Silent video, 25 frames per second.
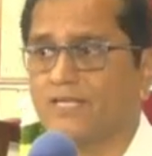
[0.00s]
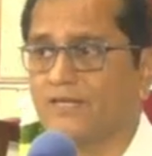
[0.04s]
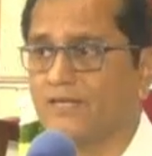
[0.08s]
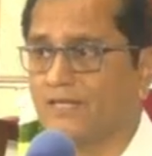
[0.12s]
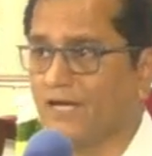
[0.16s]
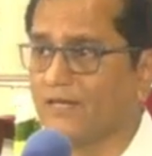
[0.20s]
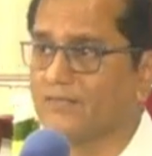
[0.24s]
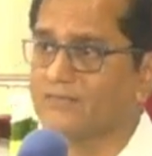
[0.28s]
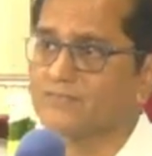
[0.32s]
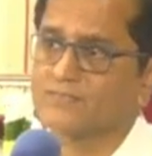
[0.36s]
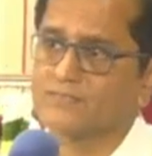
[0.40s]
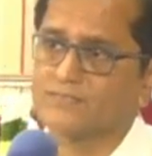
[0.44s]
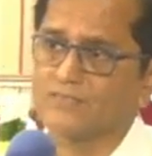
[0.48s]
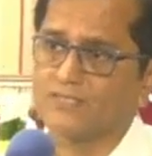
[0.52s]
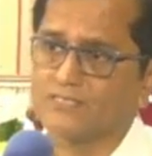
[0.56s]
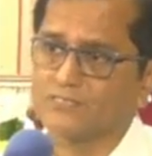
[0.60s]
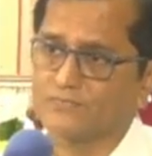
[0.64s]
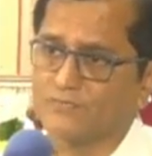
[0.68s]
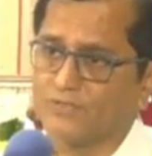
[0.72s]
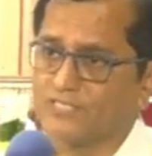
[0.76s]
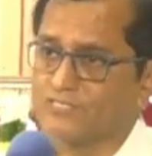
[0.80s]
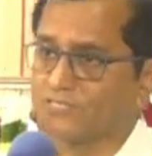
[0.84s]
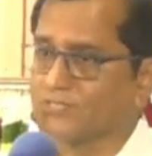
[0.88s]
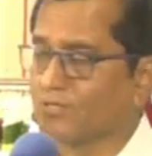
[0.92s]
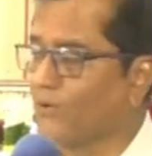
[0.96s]
and
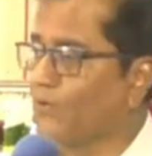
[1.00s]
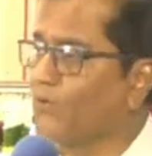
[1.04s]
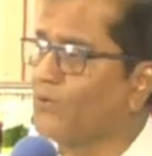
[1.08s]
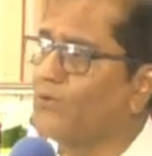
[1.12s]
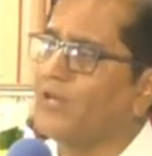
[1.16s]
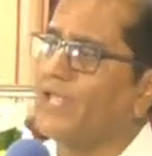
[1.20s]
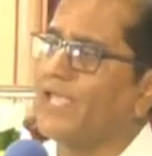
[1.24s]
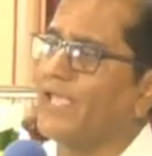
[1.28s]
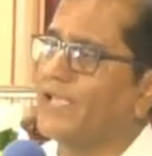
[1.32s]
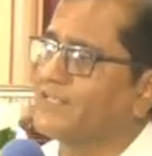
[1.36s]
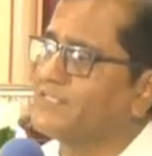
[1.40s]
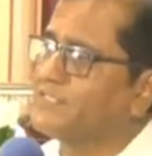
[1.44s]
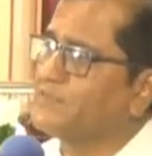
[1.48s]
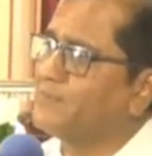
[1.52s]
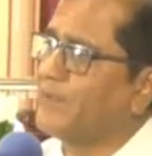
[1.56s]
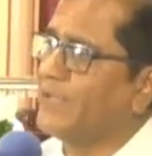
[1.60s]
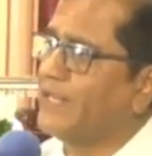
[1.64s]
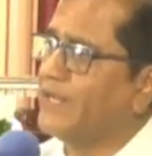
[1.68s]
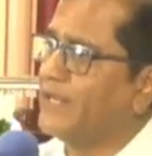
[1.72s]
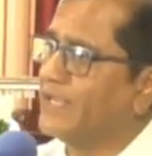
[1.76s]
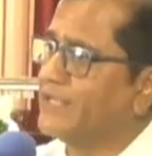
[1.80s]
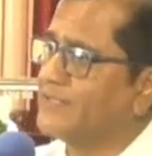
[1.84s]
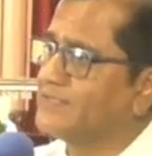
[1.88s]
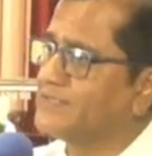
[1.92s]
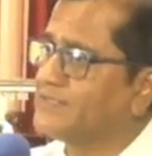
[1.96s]
youngsters will slowly
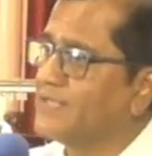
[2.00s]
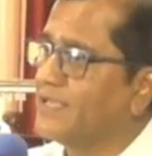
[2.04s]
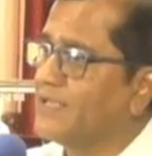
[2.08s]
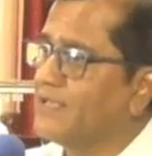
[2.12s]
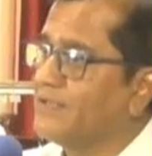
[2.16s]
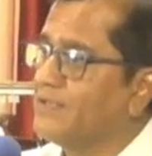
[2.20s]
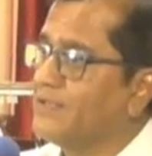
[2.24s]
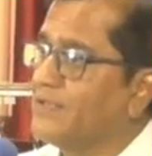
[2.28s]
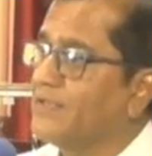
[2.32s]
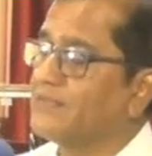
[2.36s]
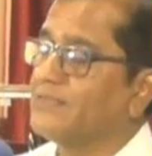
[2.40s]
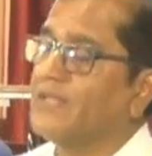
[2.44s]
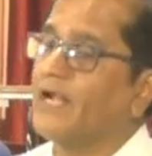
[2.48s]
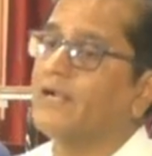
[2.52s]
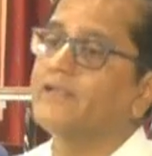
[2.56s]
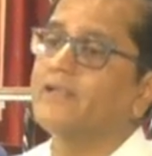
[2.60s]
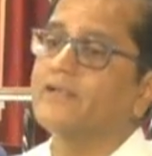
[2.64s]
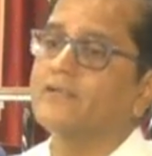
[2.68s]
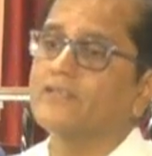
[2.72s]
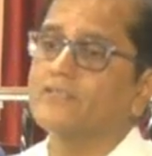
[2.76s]
experience that